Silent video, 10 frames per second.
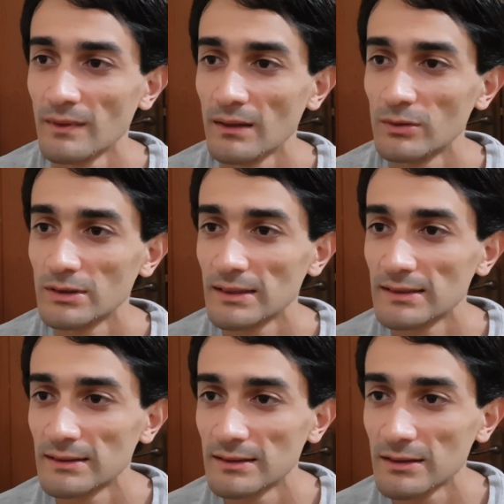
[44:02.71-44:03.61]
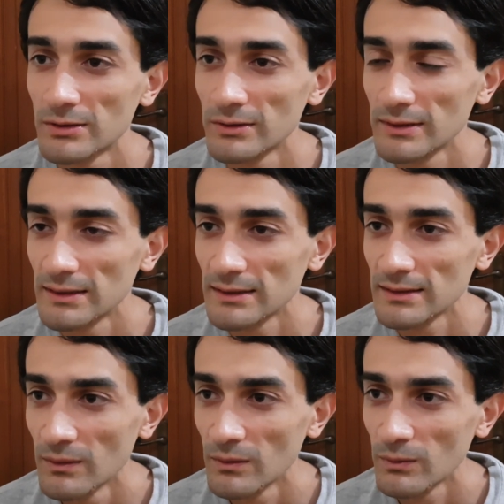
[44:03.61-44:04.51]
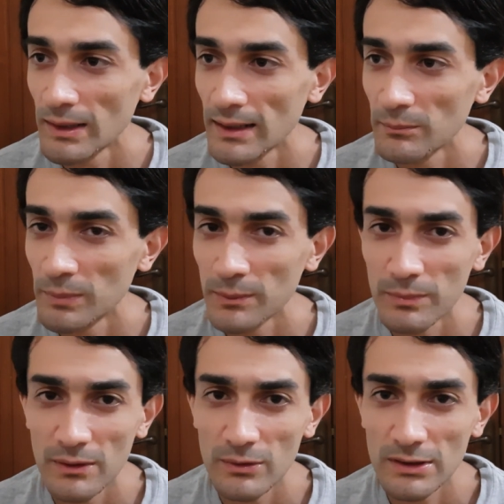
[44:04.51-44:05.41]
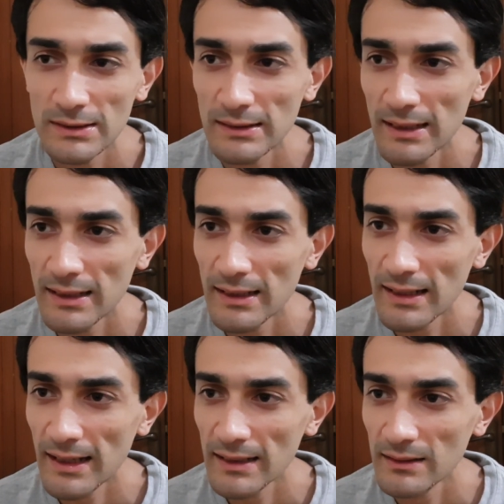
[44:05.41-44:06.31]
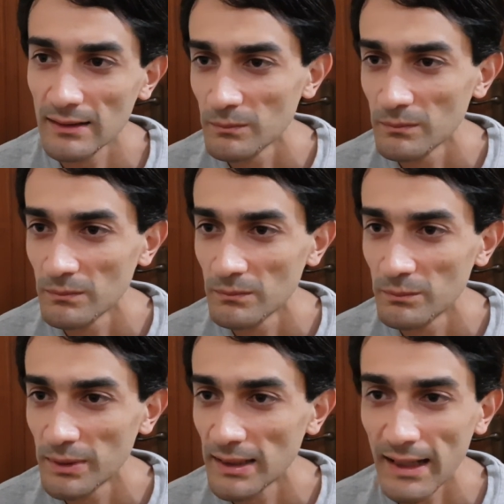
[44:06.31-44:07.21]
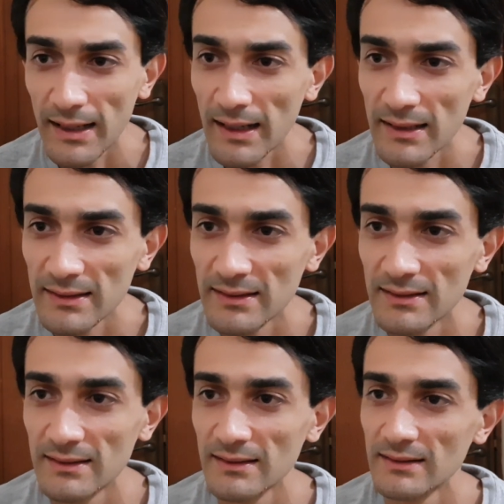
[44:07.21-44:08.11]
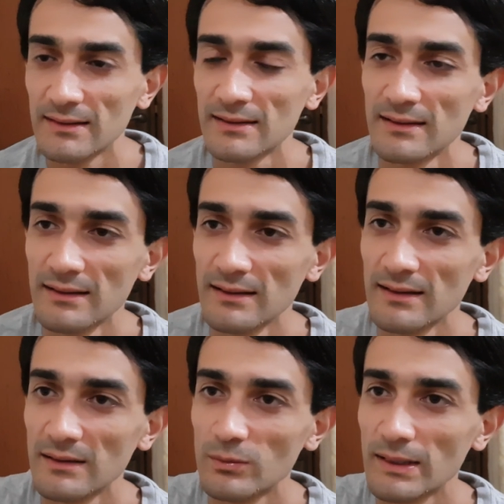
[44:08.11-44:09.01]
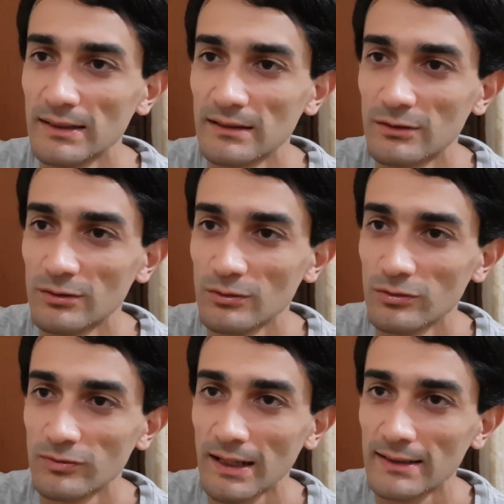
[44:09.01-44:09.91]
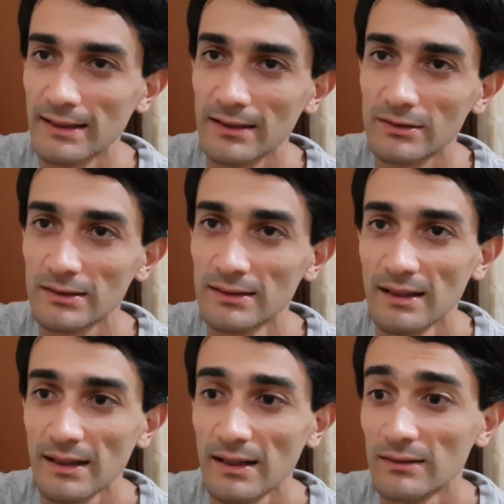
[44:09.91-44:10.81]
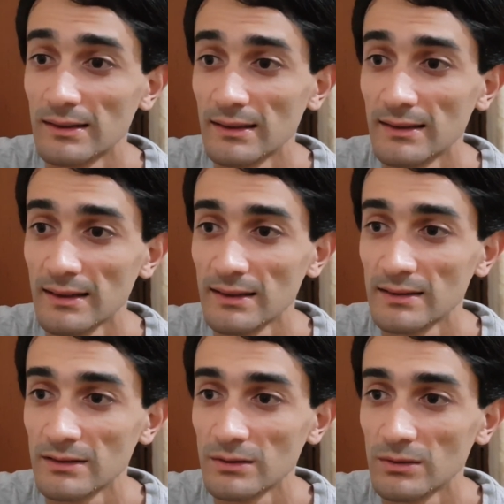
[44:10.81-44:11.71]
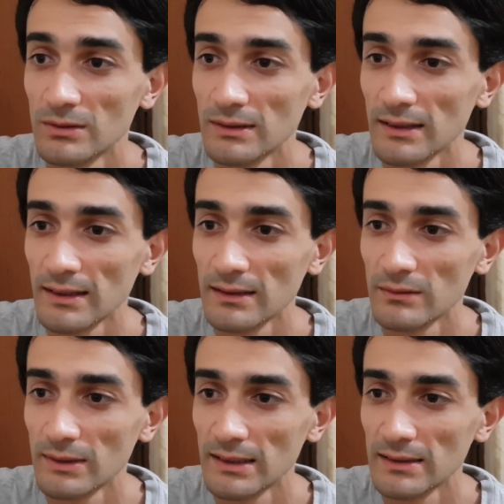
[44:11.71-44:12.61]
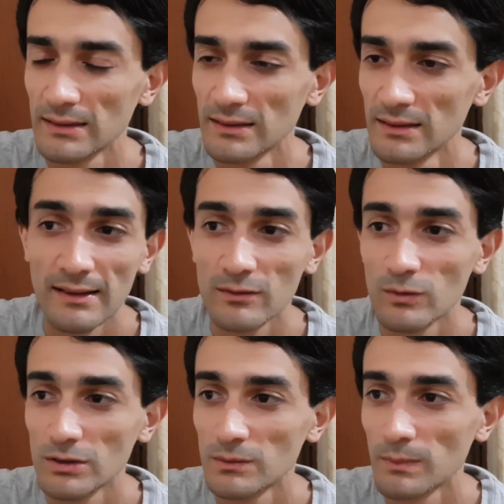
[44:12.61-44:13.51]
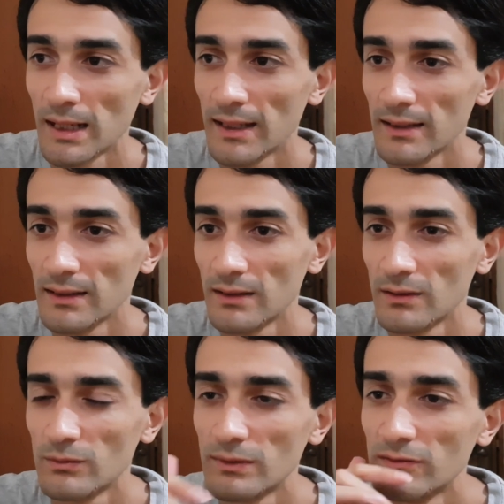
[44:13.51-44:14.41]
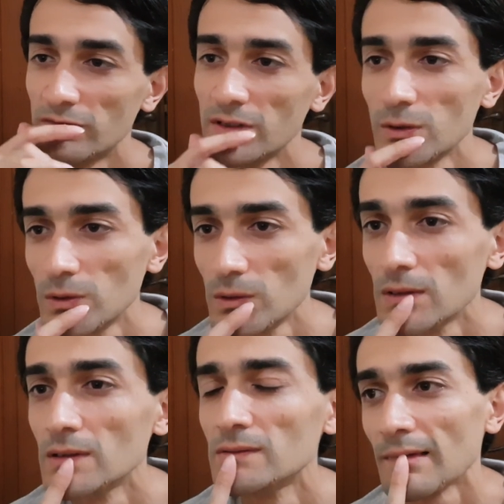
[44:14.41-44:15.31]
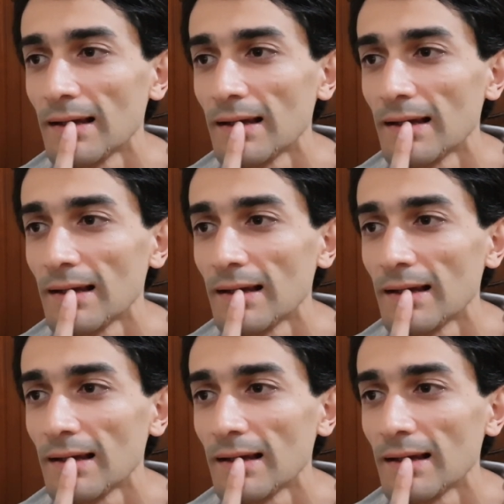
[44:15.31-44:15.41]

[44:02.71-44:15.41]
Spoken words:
I was just curious why people were staying in line. But I didn't wait to find out how they taste. So anyways, that was my review.